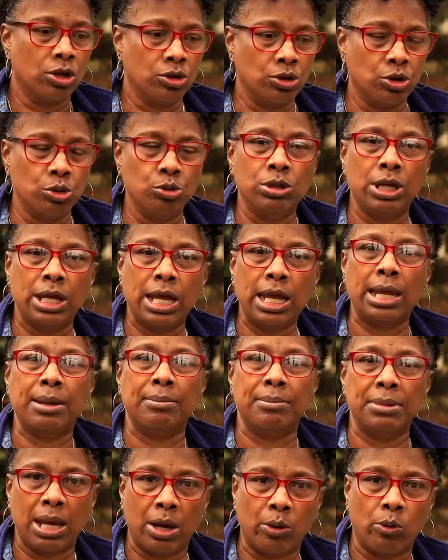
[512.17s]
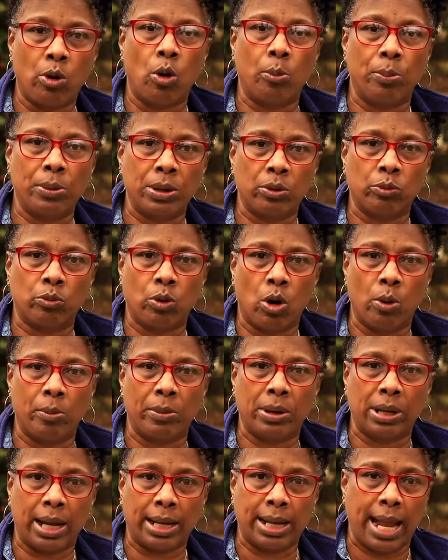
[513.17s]
you need me at open
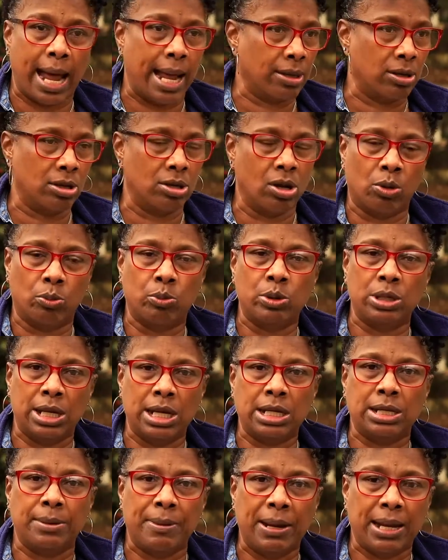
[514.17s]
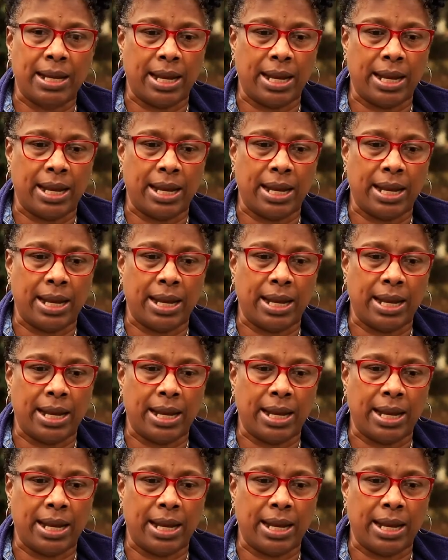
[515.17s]
enrollment, and we need to be